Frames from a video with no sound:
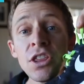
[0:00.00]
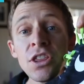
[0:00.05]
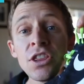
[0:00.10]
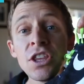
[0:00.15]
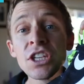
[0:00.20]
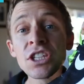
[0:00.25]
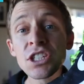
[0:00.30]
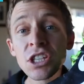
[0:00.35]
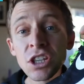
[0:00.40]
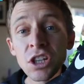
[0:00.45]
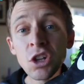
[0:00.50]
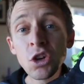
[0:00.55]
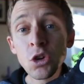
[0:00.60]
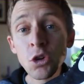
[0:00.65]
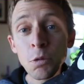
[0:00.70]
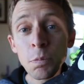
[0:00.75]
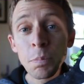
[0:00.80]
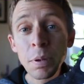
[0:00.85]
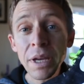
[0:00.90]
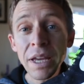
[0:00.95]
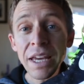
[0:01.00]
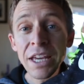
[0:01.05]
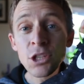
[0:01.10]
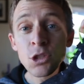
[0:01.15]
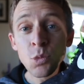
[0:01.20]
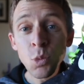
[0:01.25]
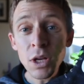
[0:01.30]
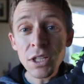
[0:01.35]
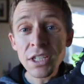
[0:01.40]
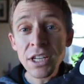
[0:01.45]
This loop
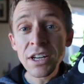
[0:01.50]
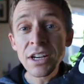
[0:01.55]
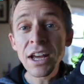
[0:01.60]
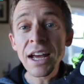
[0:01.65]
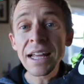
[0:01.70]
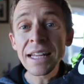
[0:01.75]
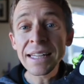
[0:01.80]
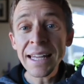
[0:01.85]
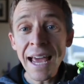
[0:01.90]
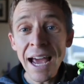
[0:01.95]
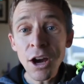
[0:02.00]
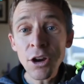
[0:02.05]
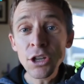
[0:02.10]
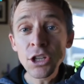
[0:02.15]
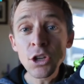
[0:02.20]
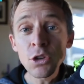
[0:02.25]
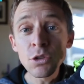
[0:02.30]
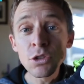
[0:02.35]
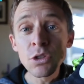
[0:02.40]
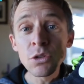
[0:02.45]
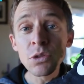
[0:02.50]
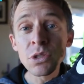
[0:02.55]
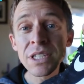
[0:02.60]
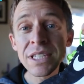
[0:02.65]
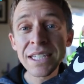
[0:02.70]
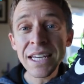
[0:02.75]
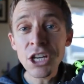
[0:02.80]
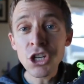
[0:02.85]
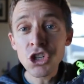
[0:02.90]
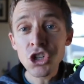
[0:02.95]
is what's going to allow you to
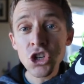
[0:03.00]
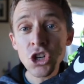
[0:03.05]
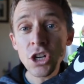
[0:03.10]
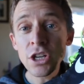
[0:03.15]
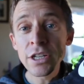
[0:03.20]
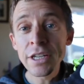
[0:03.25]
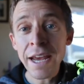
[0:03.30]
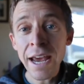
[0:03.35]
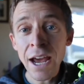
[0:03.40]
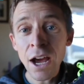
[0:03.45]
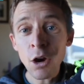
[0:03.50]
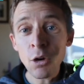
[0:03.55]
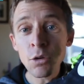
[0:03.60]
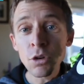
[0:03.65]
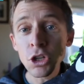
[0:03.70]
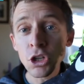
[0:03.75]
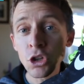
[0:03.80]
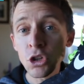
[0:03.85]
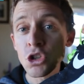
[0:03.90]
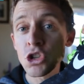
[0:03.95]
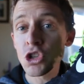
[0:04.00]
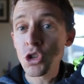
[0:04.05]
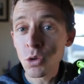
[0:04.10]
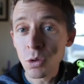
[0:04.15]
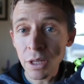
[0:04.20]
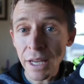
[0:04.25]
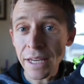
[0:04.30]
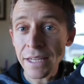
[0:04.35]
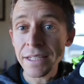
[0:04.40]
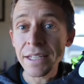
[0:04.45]
cinch down your
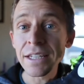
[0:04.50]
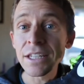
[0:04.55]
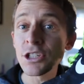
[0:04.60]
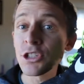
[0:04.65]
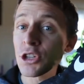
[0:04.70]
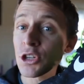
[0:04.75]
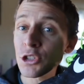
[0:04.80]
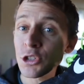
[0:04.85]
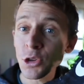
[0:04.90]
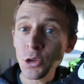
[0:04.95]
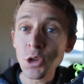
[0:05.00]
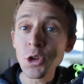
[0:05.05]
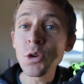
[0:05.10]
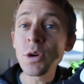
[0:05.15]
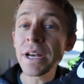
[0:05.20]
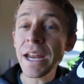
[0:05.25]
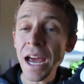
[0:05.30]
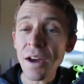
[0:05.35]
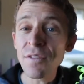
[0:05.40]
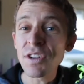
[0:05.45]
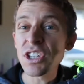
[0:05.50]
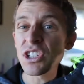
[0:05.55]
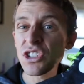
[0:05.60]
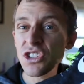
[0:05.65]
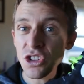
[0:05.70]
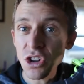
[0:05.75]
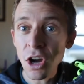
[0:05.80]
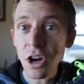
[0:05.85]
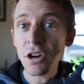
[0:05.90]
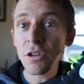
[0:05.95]
shoelaces so you can have a
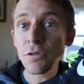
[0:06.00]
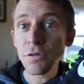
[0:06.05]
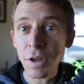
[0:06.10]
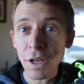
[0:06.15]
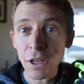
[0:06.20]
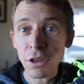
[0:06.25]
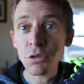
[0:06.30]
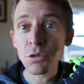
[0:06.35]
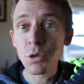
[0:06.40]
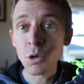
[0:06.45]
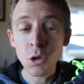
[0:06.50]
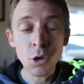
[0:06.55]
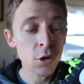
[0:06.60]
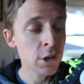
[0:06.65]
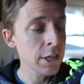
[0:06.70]
snug fit through your